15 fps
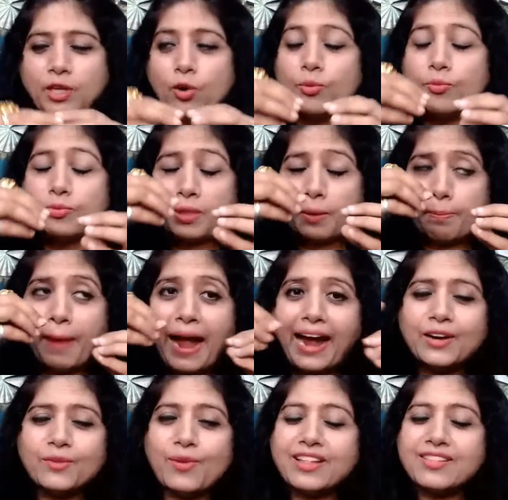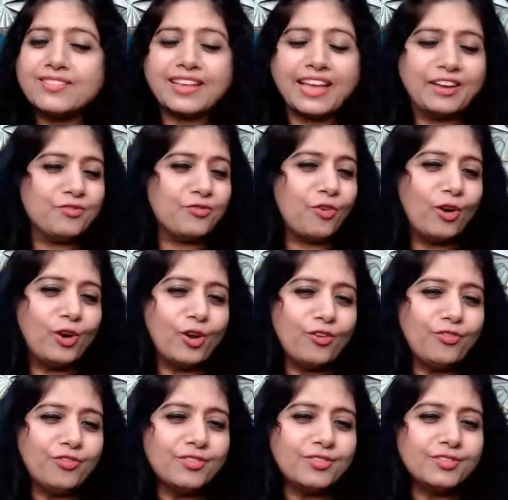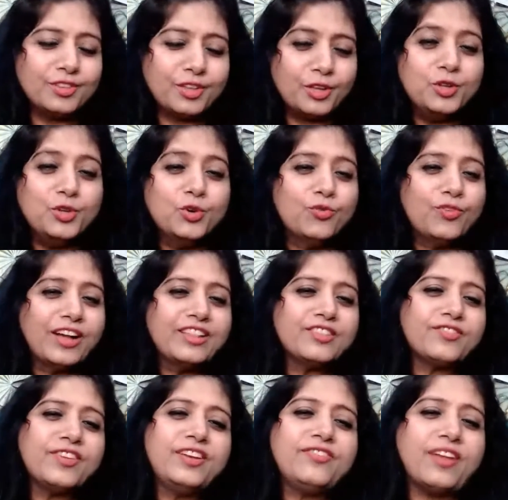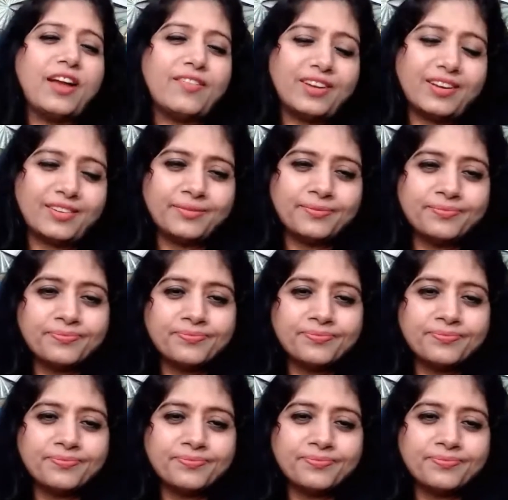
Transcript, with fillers: The, the bad ones can fall off, the new ones will flower.